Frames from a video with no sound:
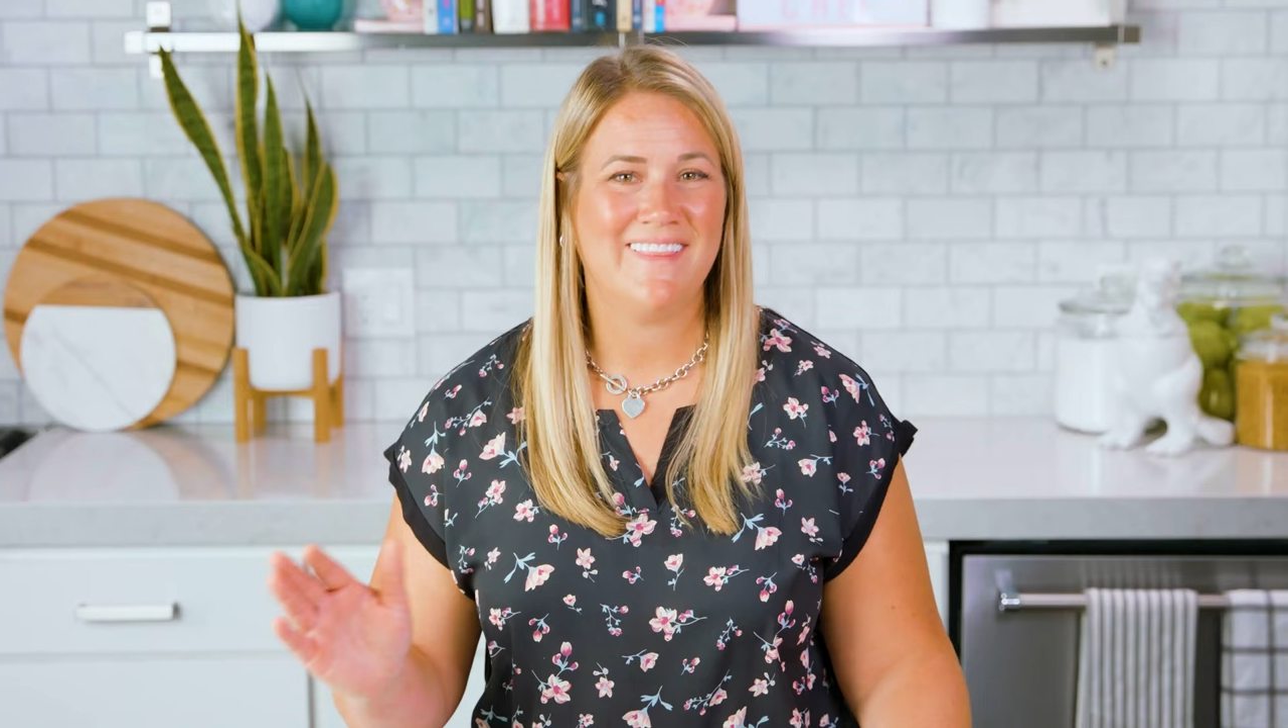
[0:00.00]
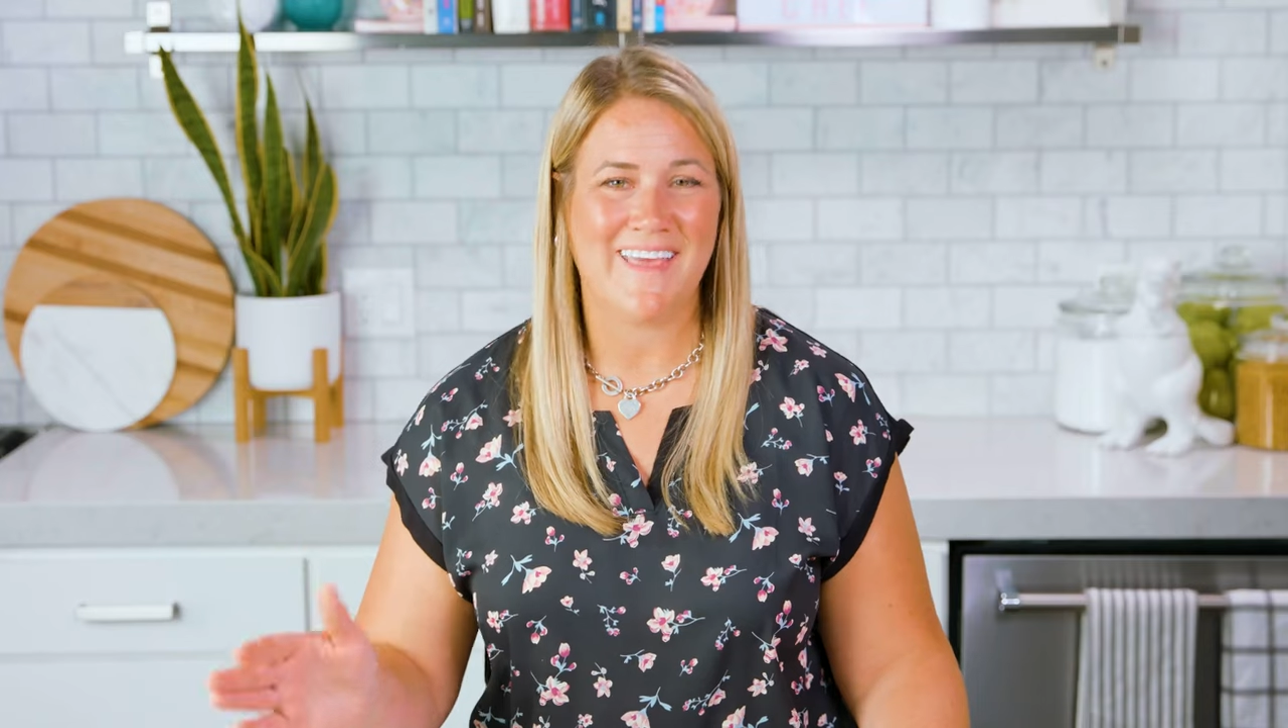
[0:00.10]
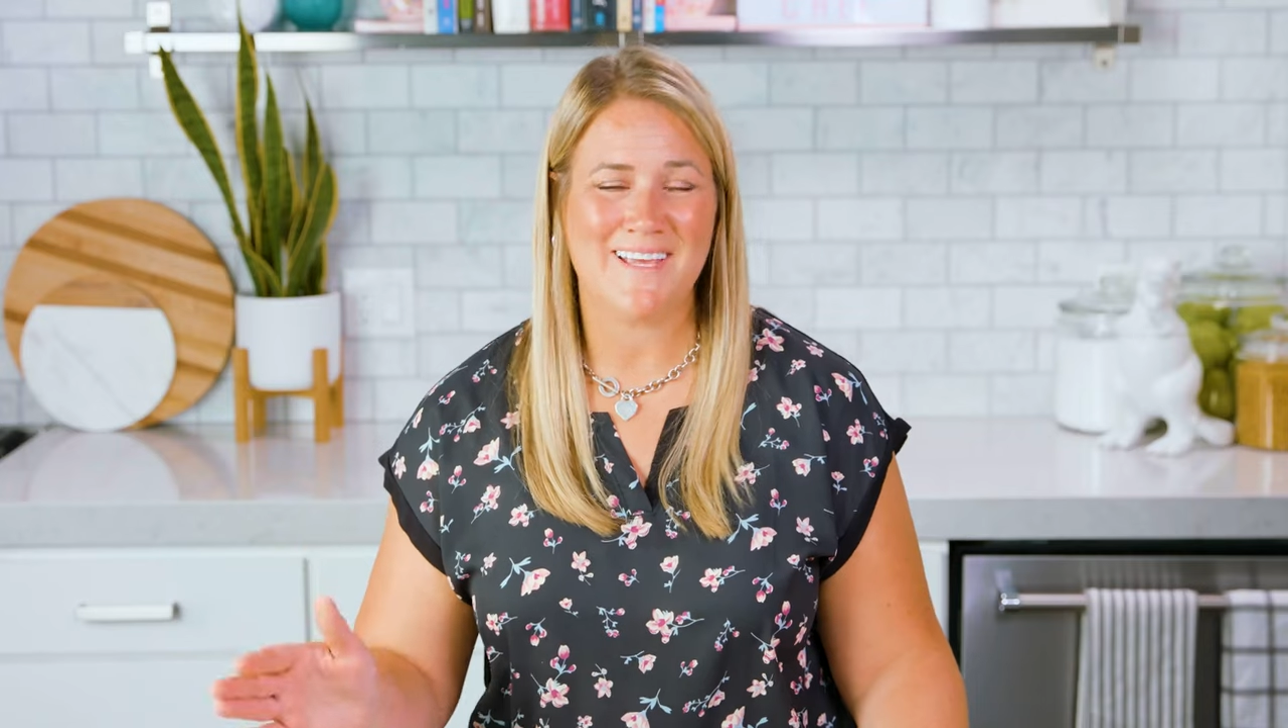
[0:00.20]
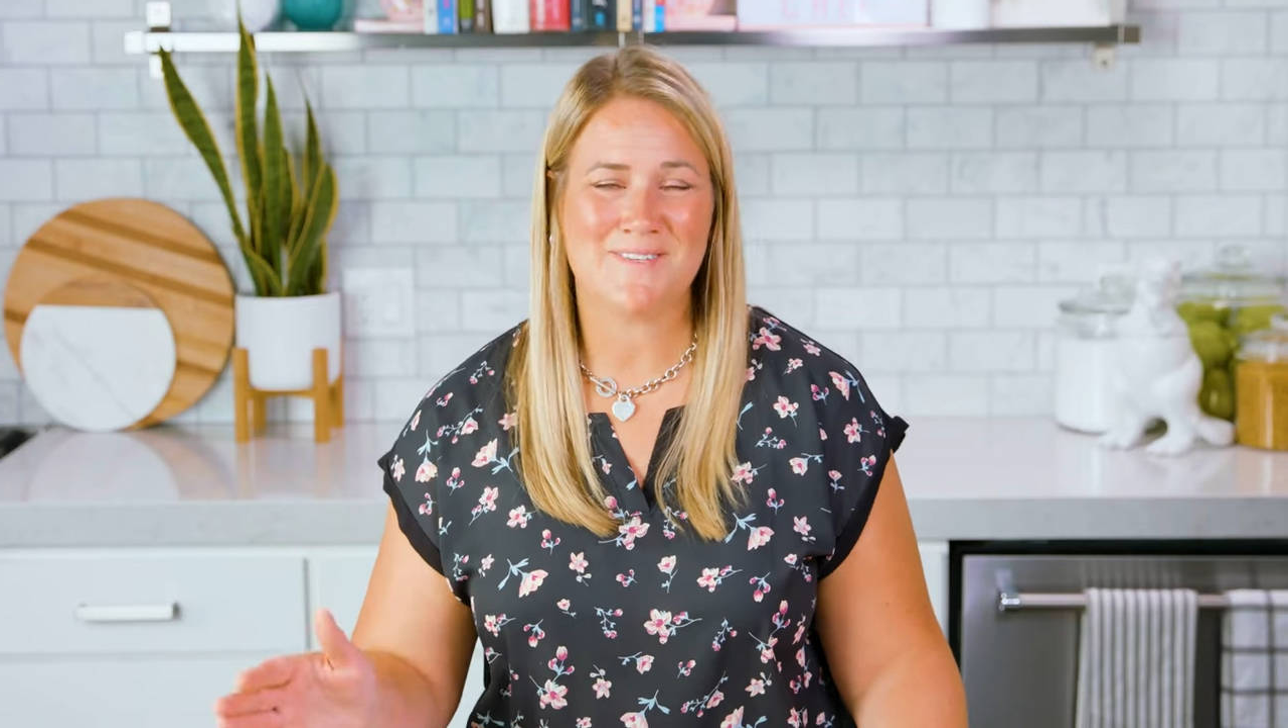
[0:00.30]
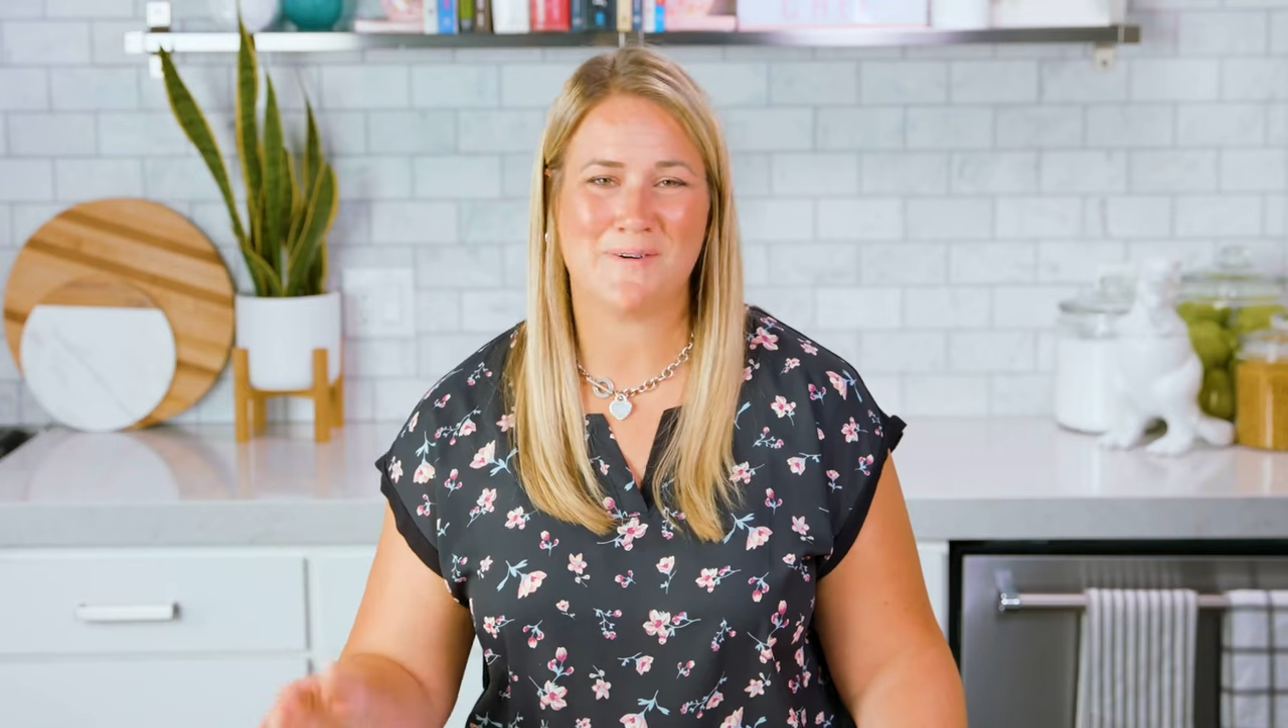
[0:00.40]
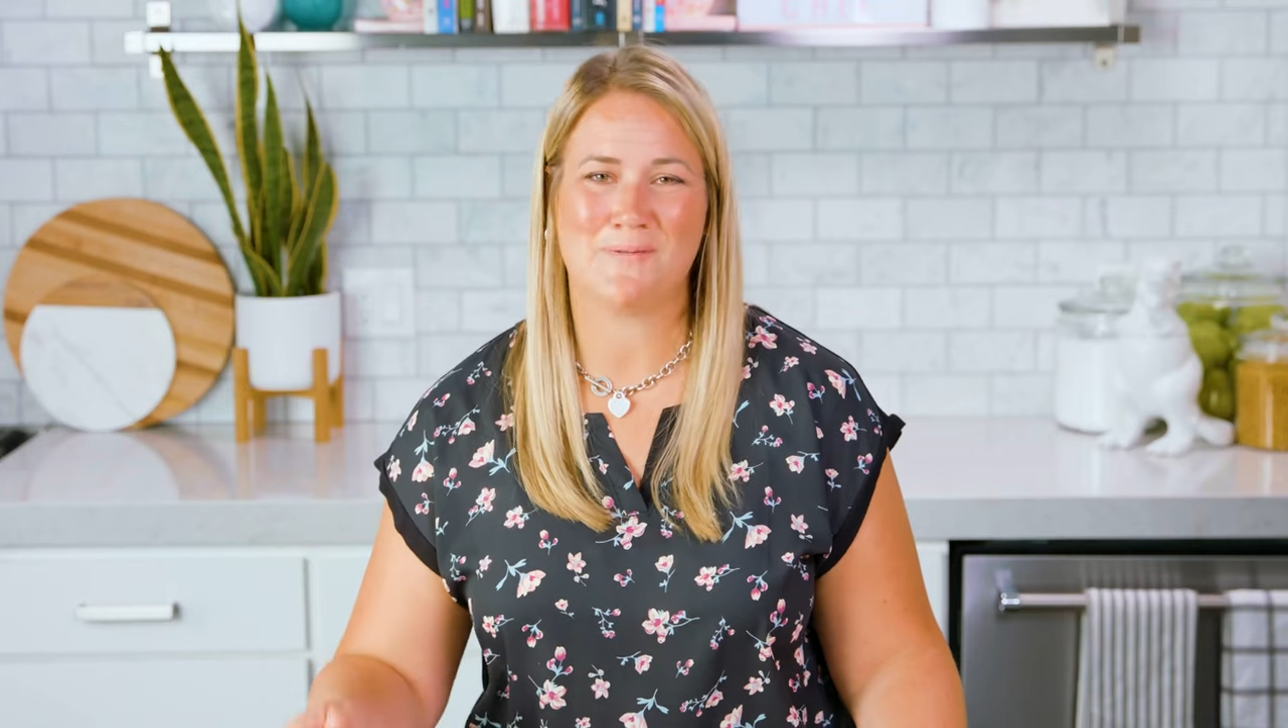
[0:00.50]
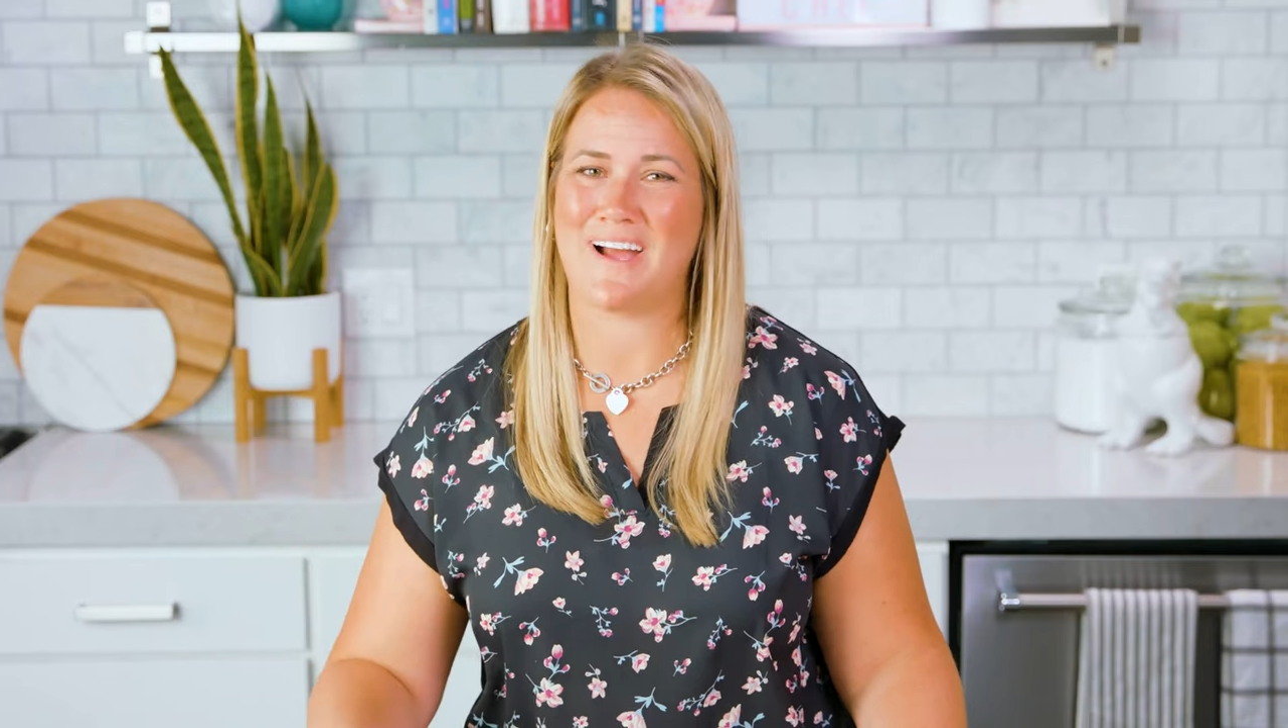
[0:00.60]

Thanks for